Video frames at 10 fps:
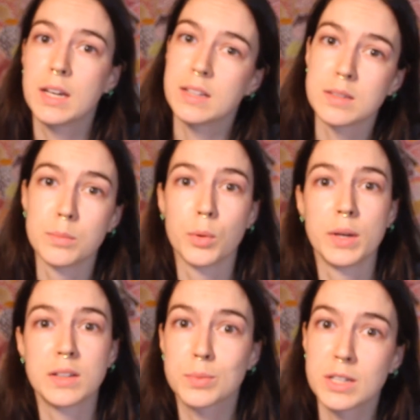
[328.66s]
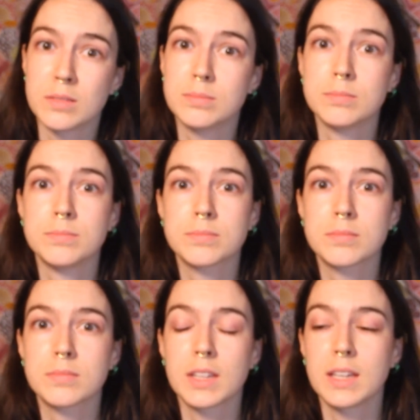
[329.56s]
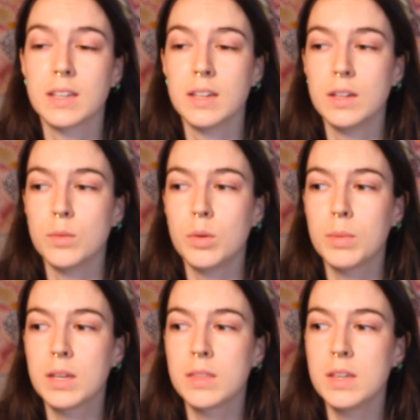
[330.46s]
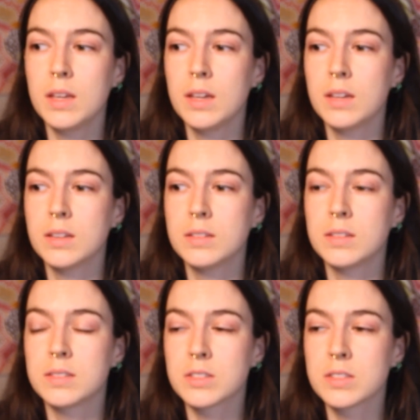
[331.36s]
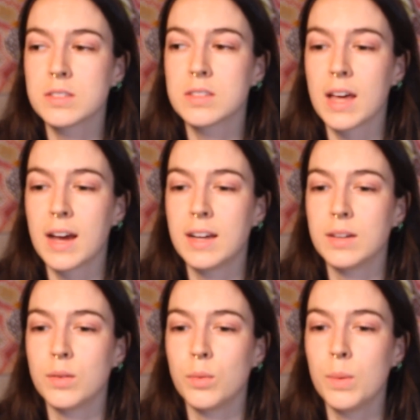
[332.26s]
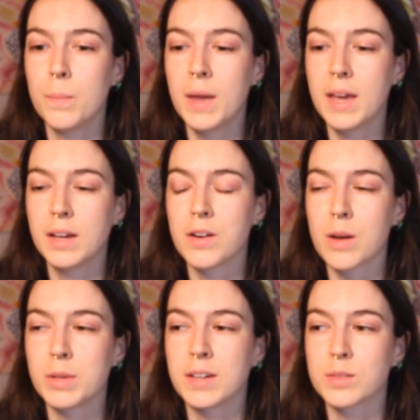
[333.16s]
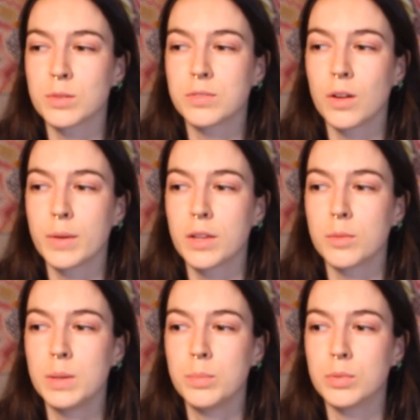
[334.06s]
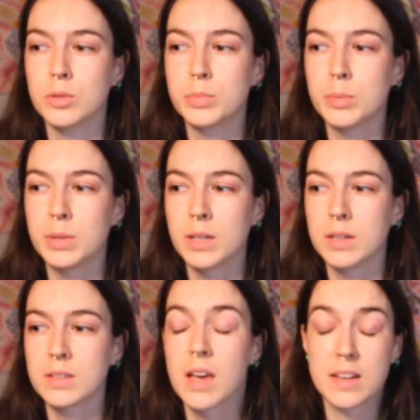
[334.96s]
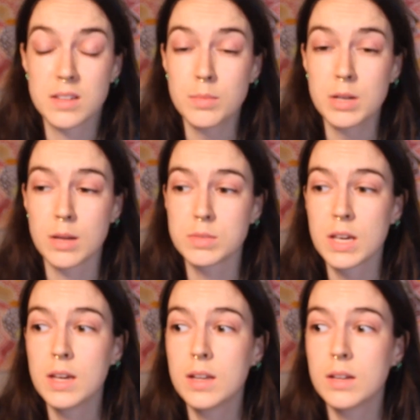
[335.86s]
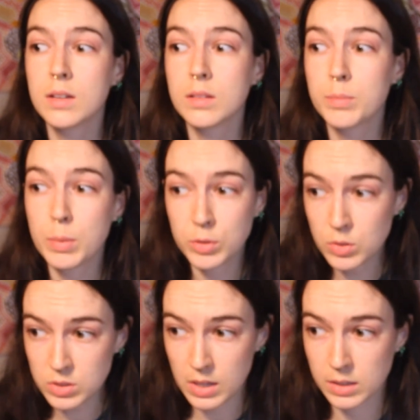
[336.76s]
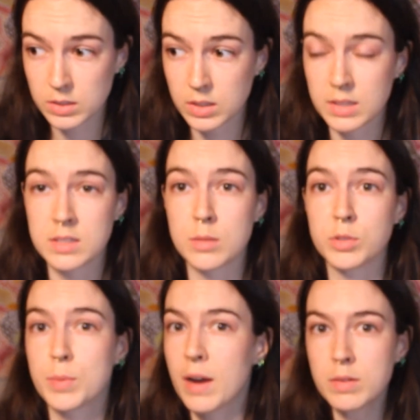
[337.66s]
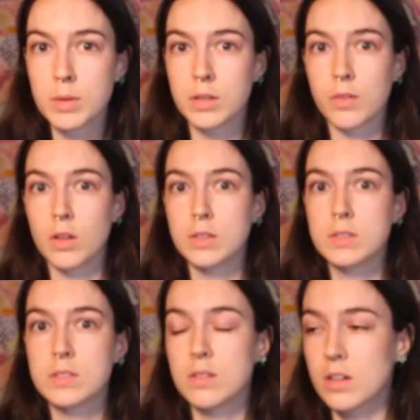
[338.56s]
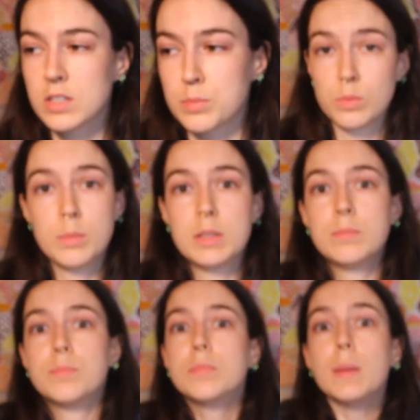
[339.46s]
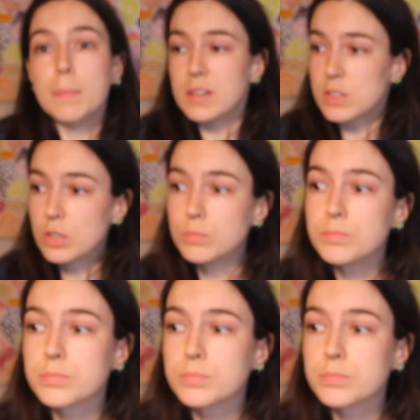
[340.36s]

at some point as well. Like, we make the decisions that we make not because we're following other people, but because, and sometimes people do set good examples, but everybody follows, not just women, men too.